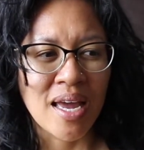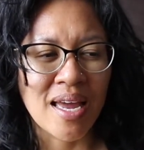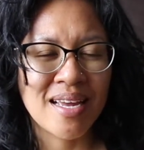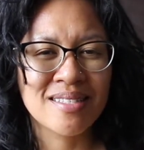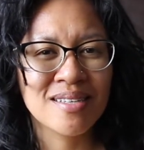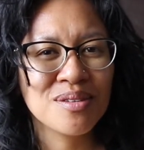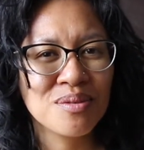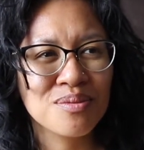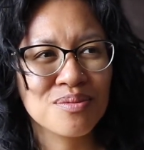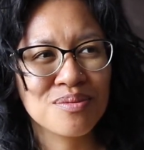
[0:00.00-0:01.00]
it
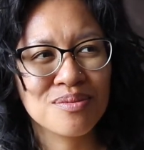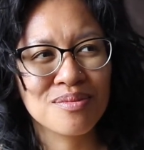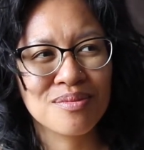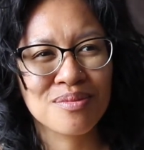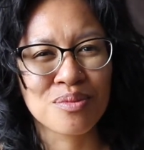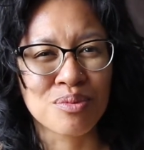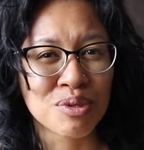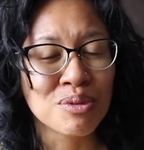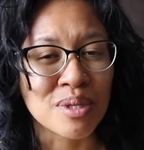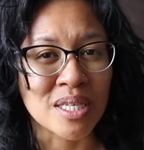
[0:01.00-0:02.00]
doesn't
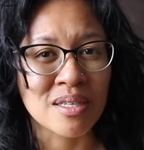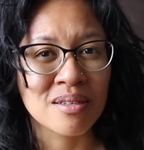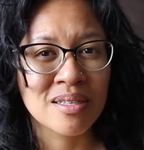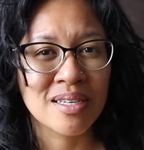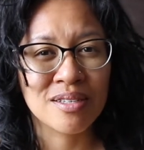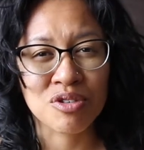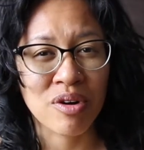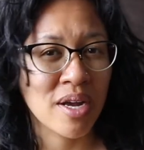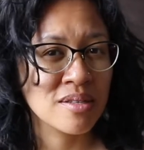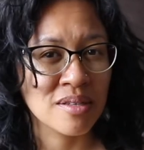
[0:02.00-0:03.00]
ruin in
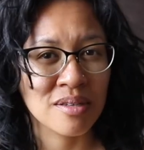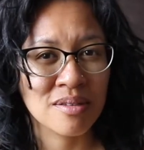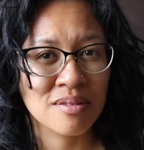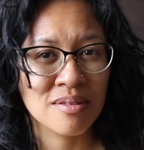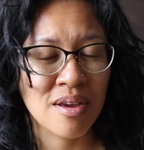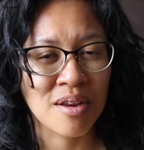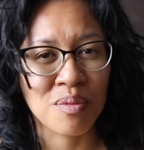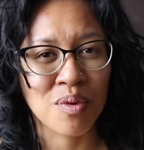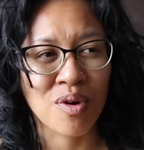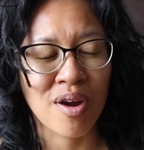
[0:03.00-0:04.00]
transit
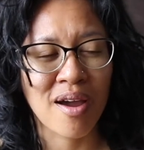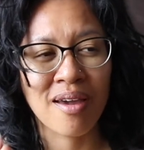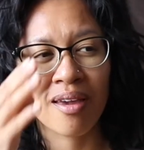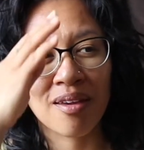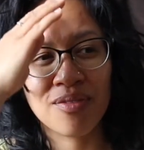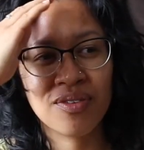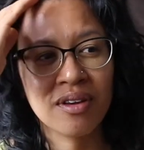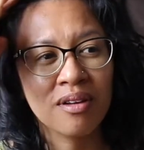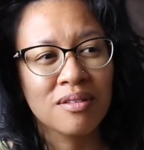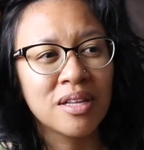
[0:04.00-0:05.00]
anymore. I
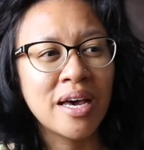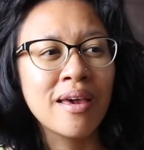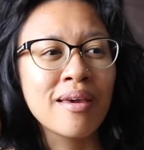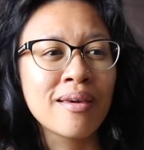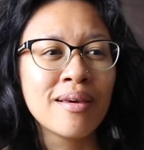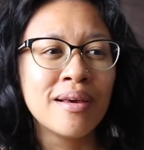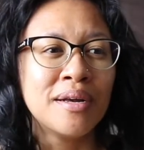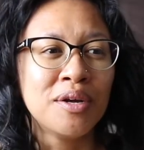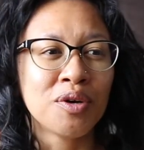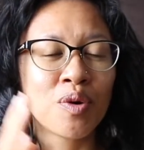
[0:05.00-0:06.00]
feel like
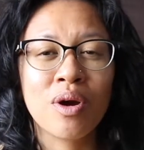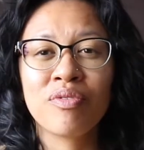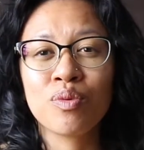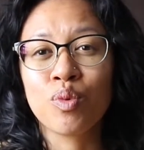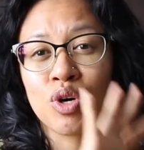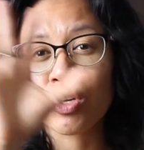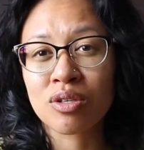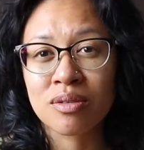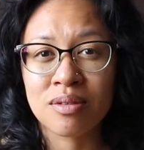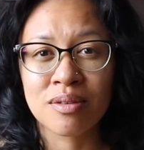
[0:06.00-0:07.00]
whoever
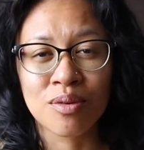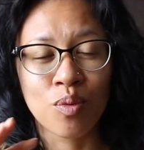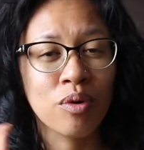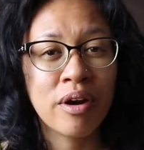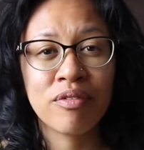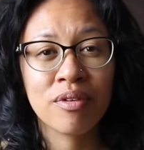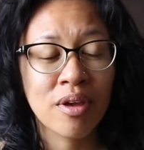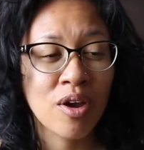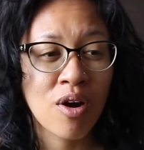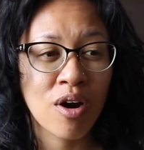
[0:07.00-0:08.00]
works wherever
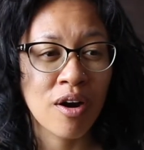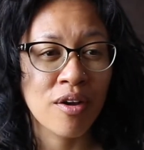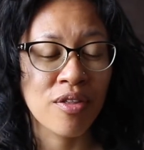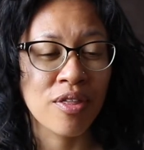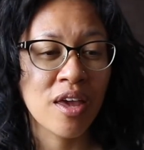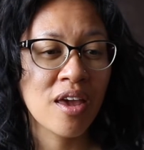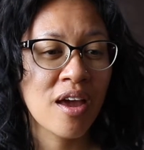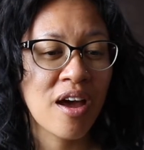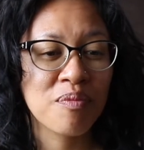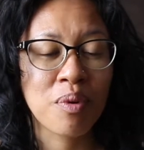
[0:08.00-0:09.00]
they are, they
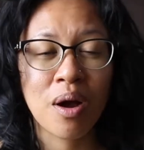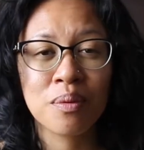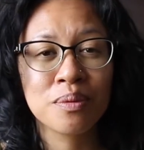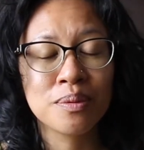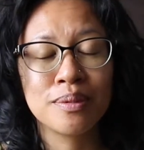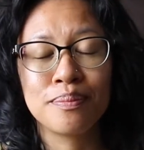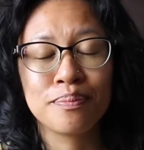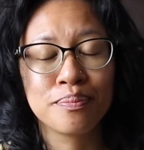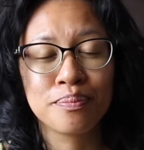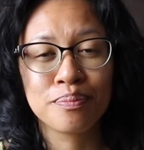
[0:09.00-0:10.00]
have probably
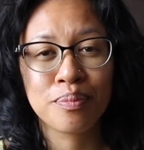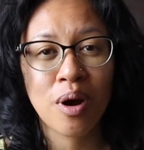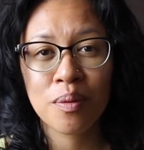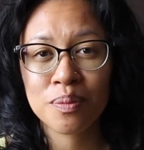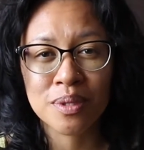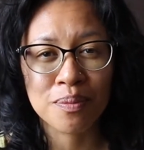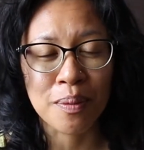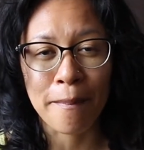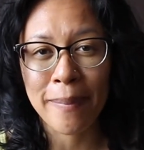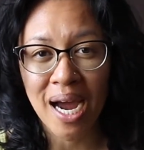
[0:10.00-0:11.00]
probably
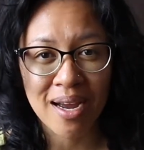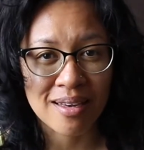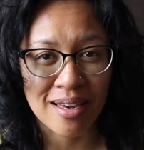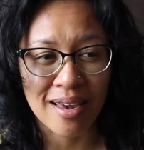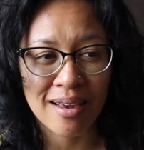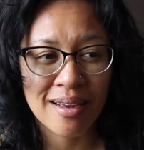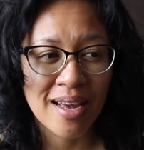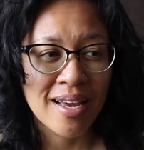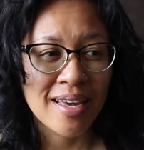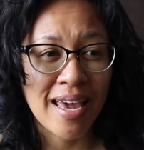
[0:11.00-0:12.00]
been packing
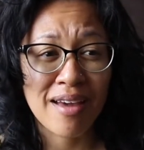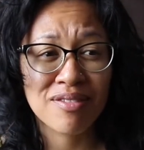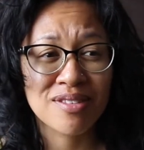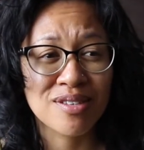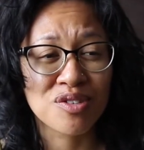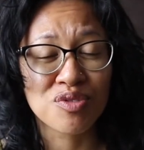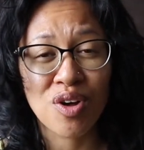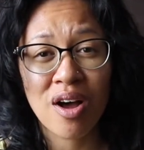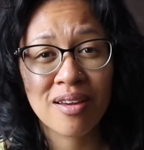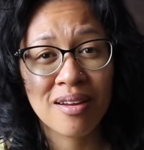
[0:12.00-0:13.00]
canvases
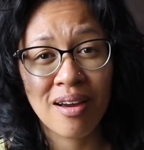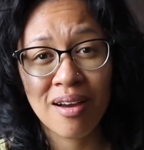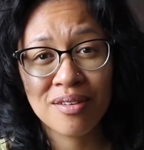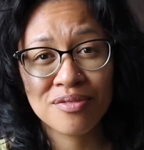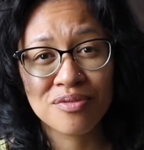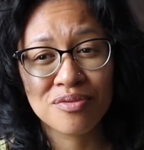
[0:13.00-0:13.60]
long enough